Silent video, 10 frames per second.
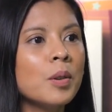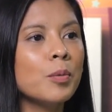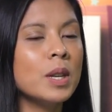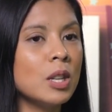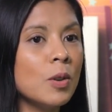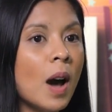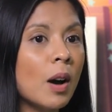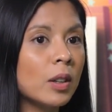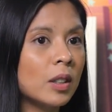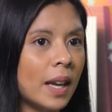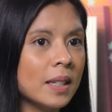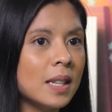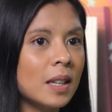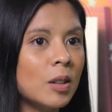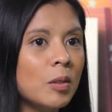we knew how to
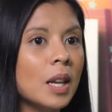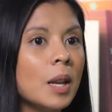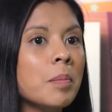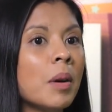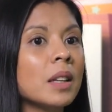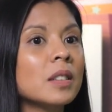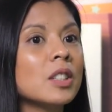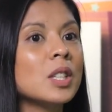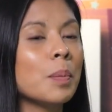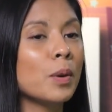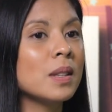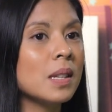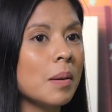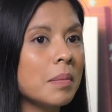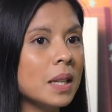execute in partnership with
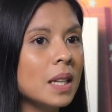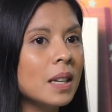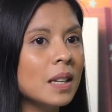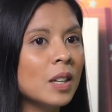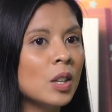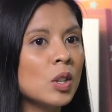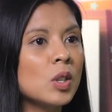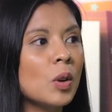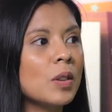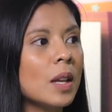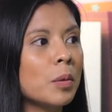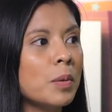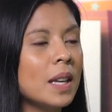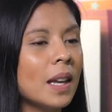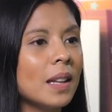somebody so that
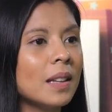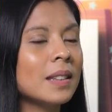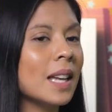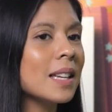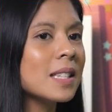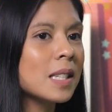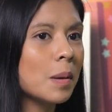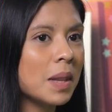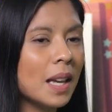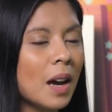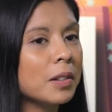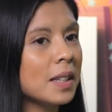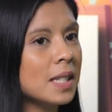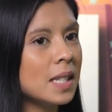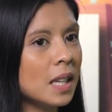we can test something out
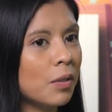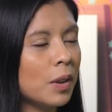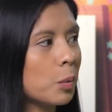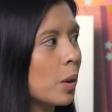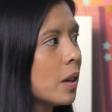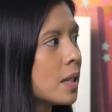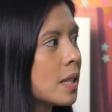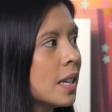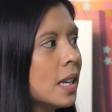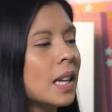and see if it works,